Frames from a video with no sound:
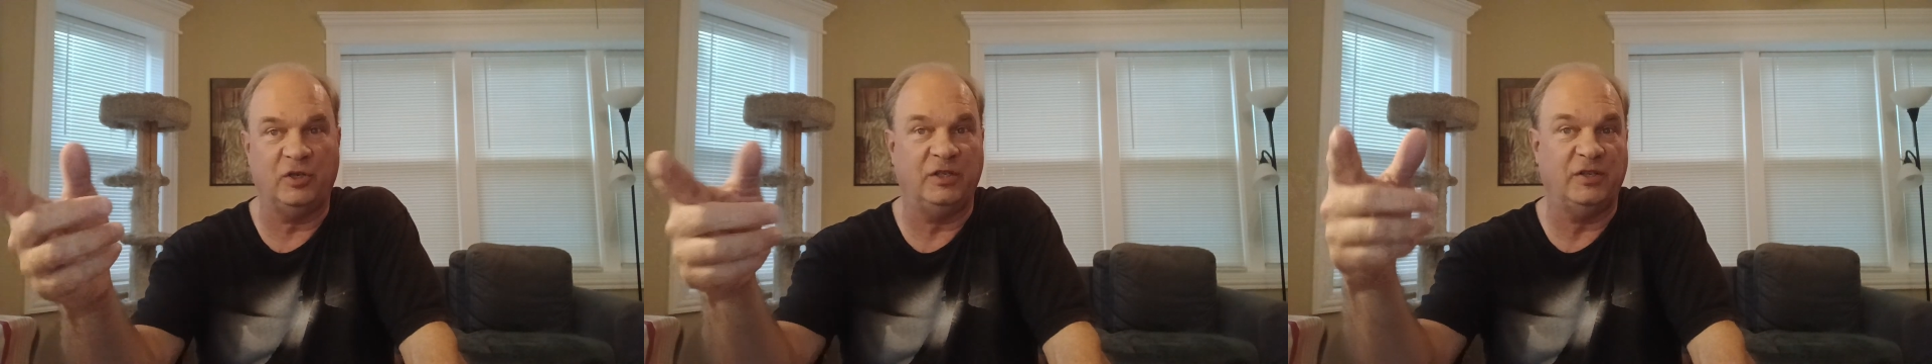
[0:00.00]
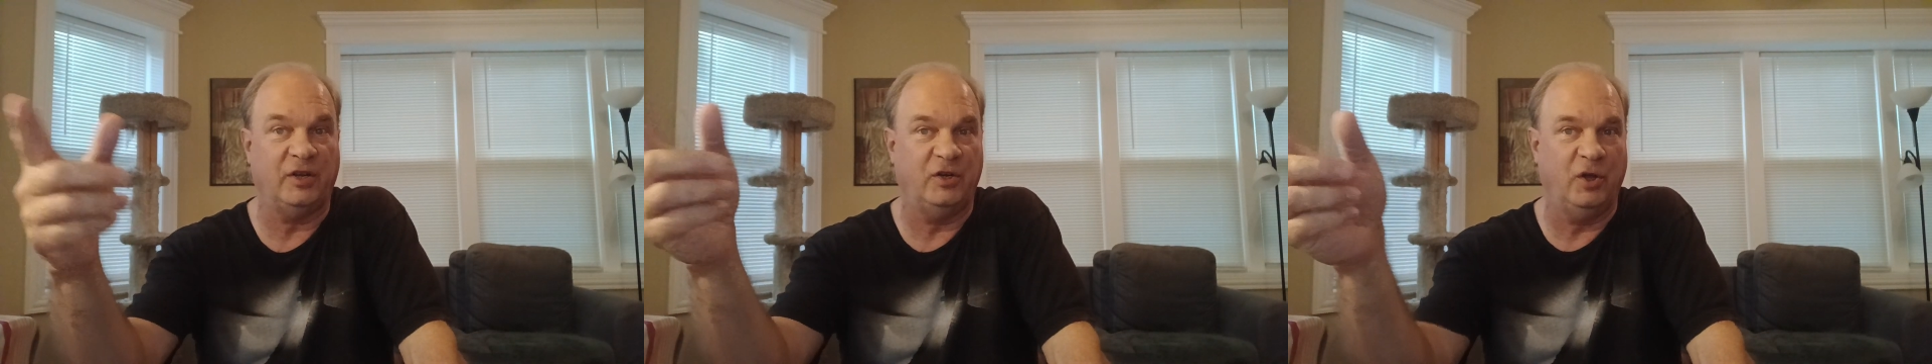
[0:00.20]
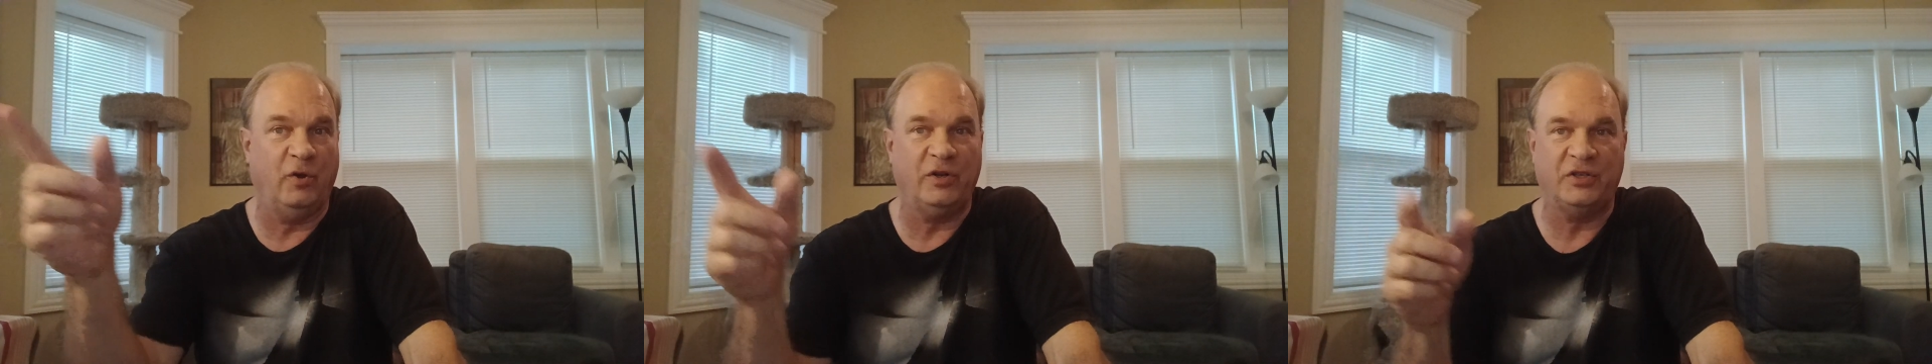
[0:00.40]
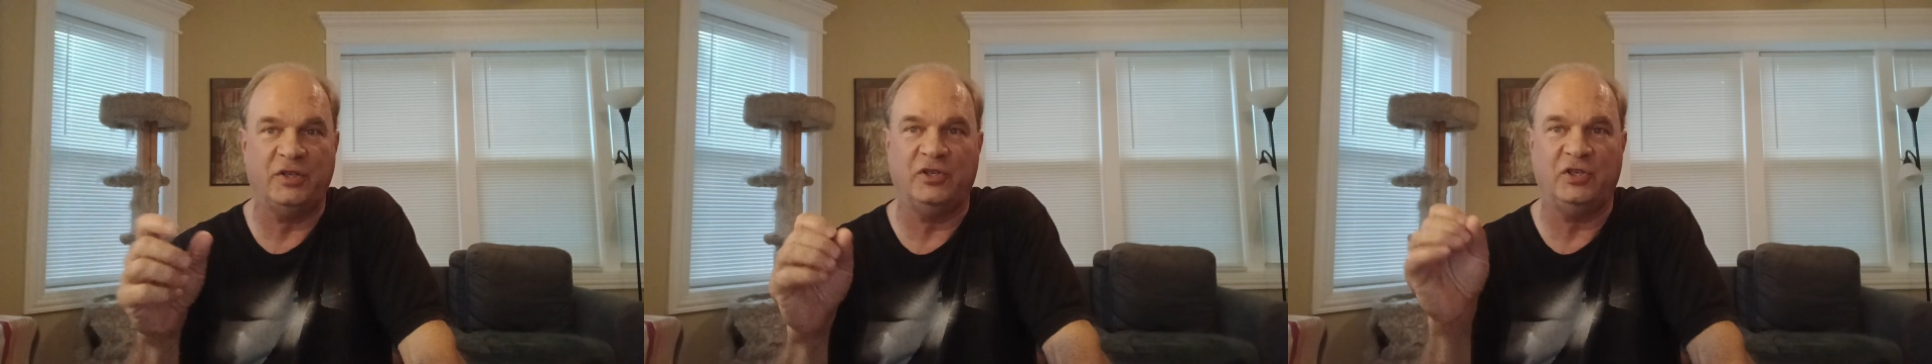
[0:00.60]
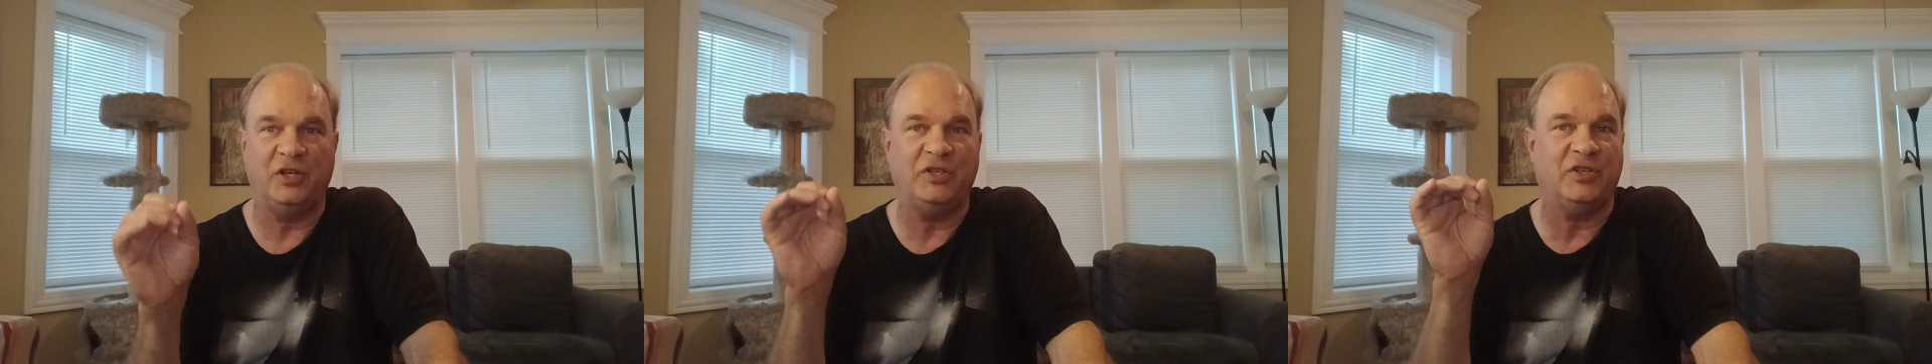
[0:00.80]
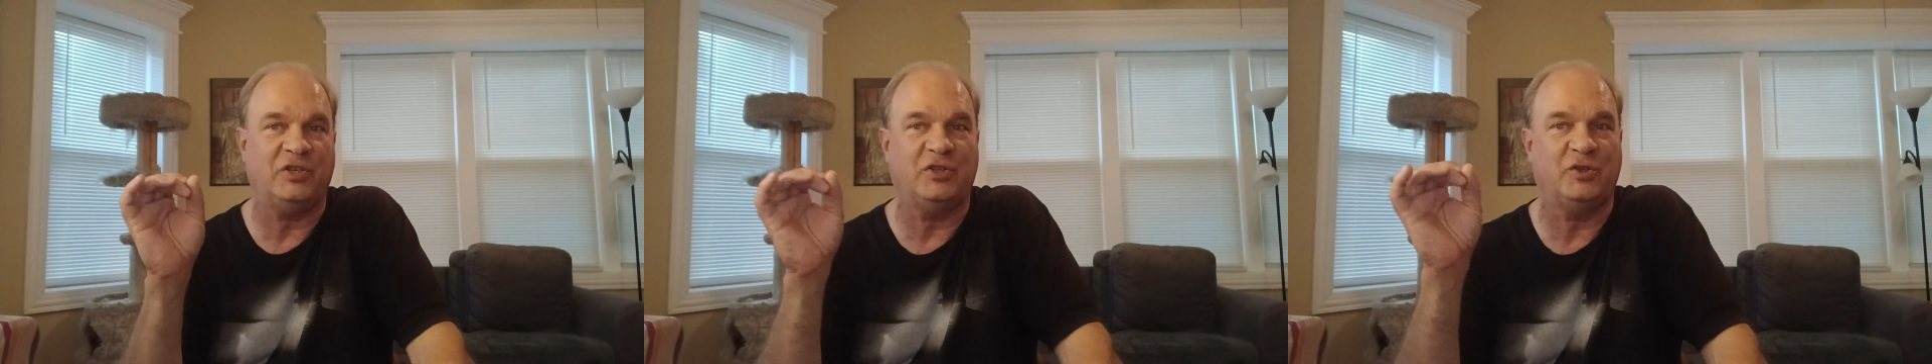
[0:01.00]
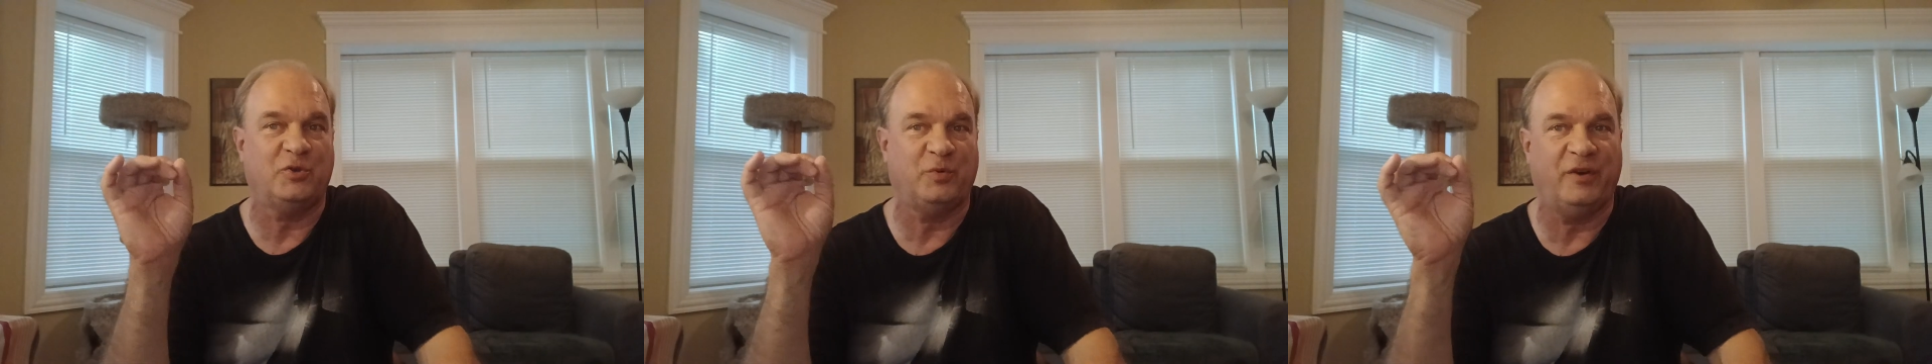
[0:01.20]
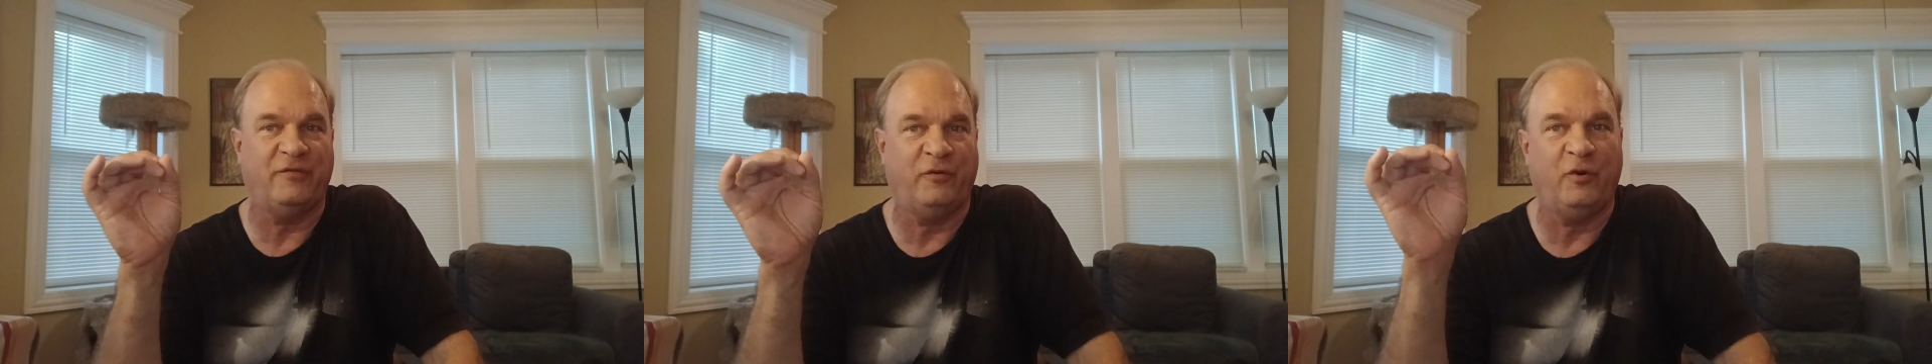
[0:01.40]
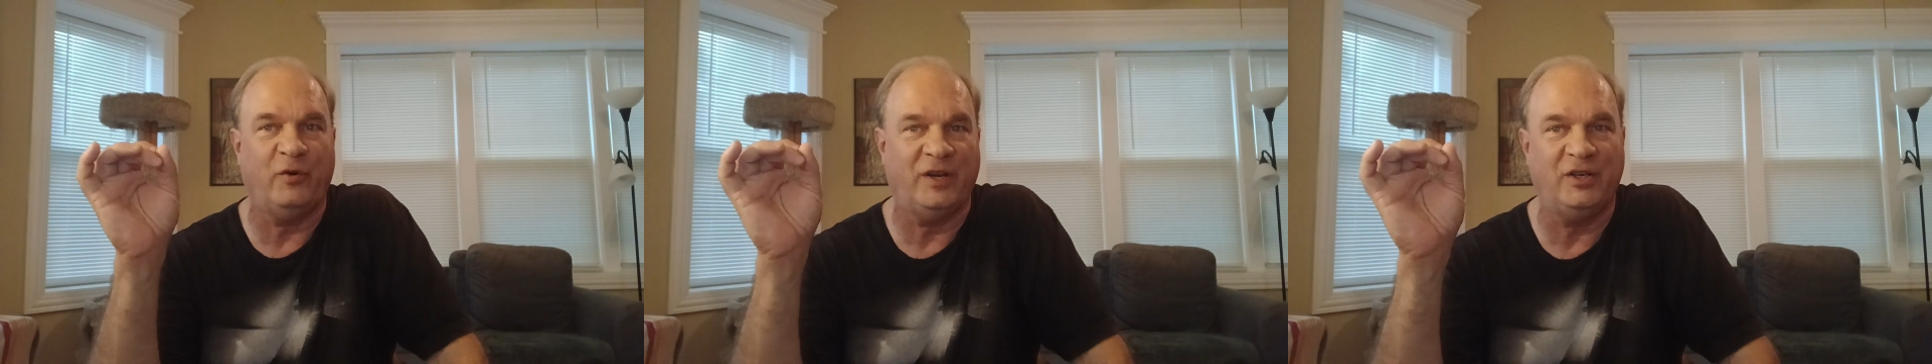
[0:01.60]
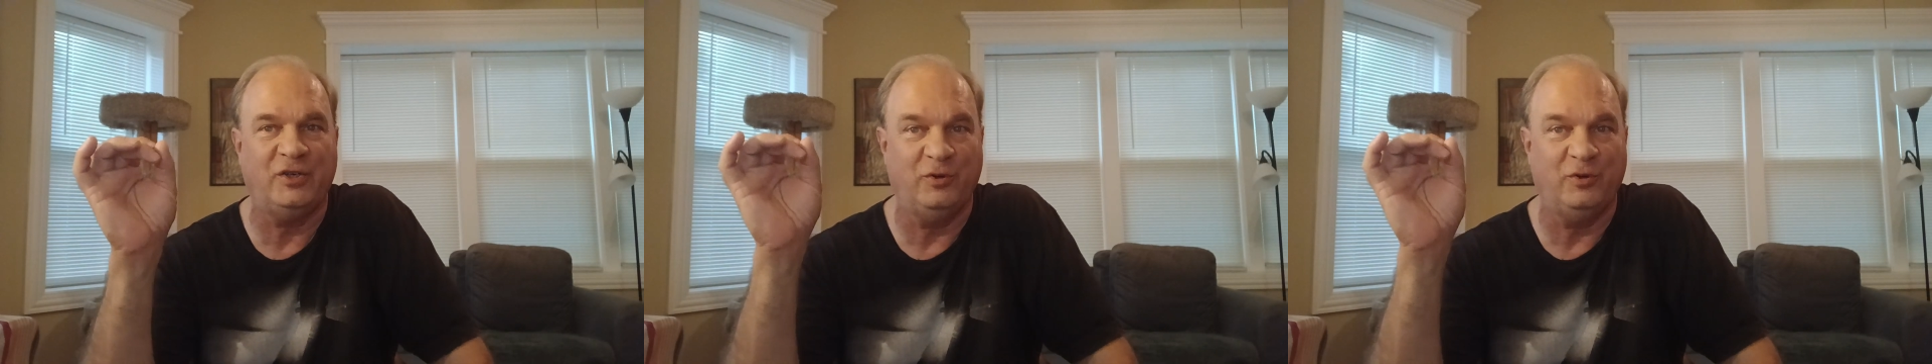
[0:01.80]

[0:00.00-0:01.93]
He said, notice that Jesus is referring